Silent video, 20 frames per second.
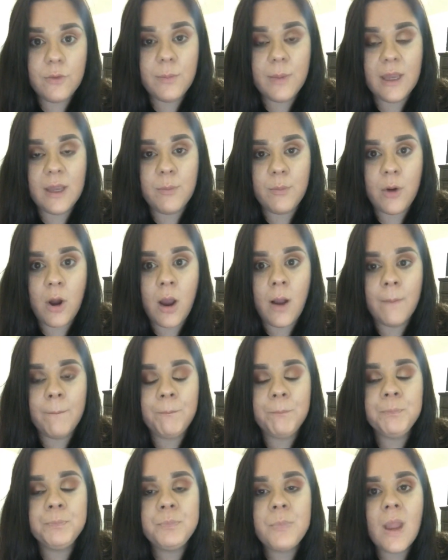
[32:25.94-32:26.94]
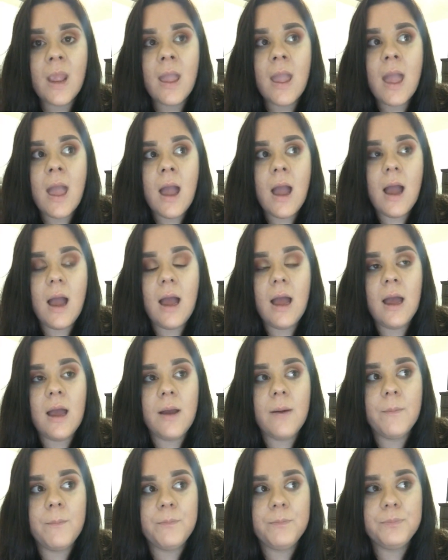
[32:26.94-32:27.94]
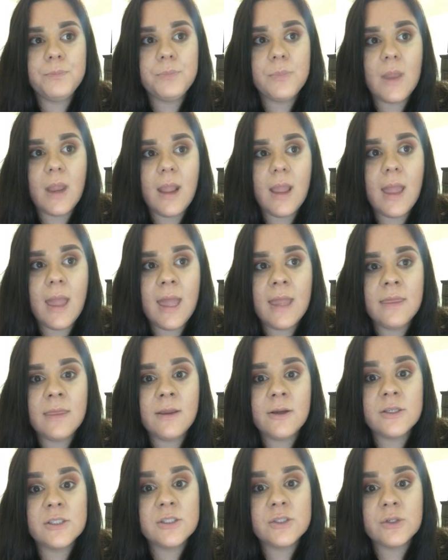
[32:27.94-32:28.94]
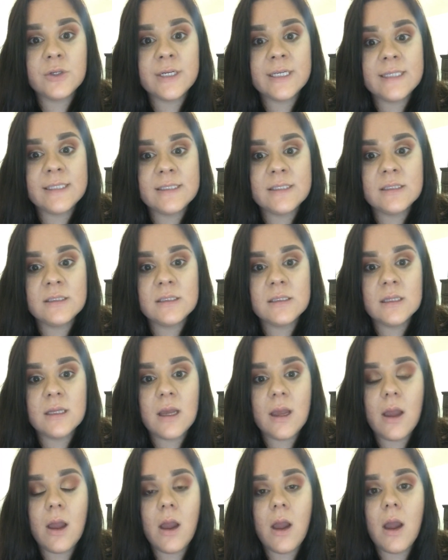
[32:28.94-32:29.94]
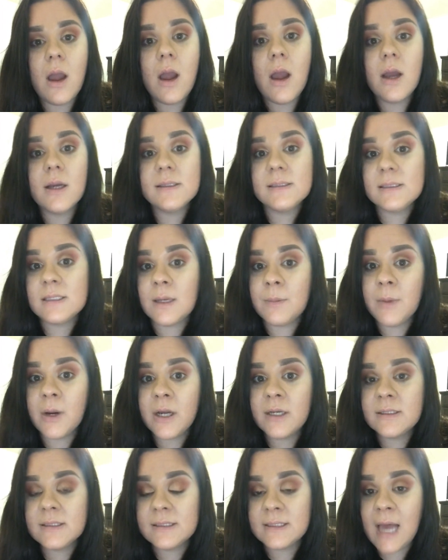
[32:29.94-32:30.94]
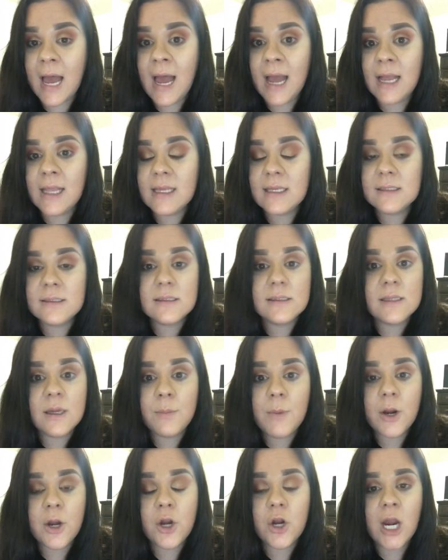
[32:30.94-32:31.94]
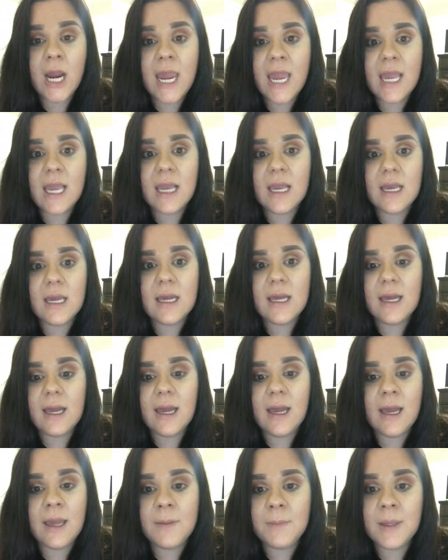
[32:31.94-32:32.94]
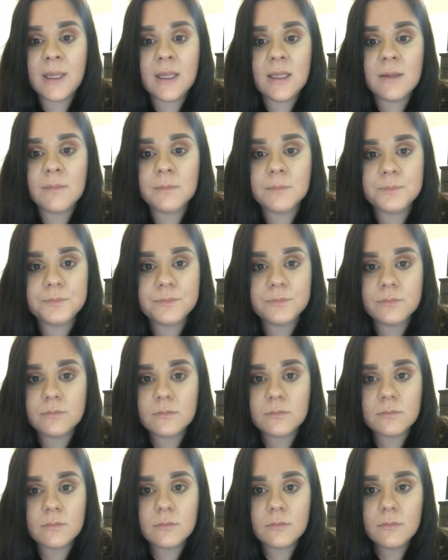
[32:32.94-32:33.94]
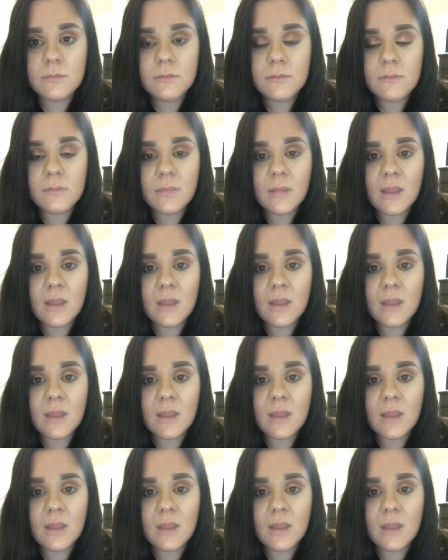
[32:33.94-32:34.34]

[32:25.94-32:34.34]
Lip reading: or had gone through pProm, and their stories, some are sad and some are great. I mean,